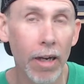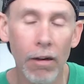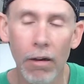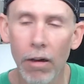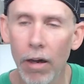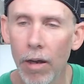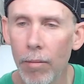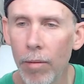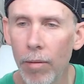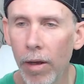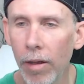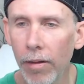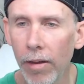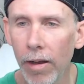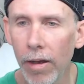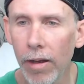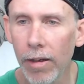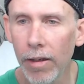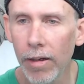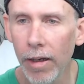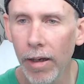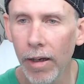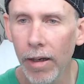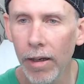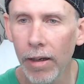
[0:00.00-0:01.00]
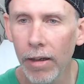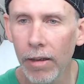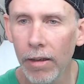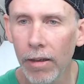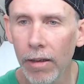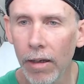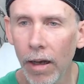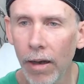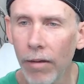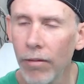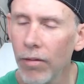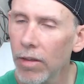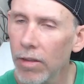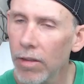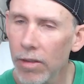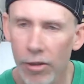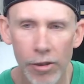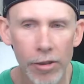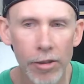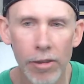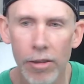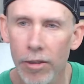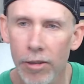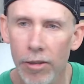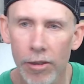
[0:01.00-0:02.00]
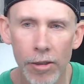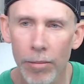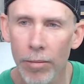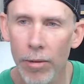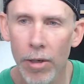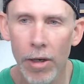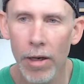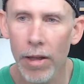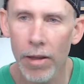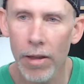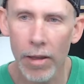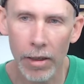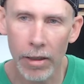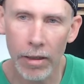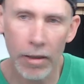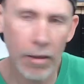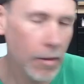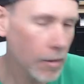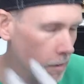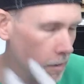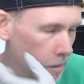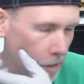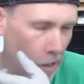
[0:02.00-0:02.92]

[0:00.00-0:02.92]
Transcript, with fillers: Oh, I bet that. Yeah, I haven't shipped anything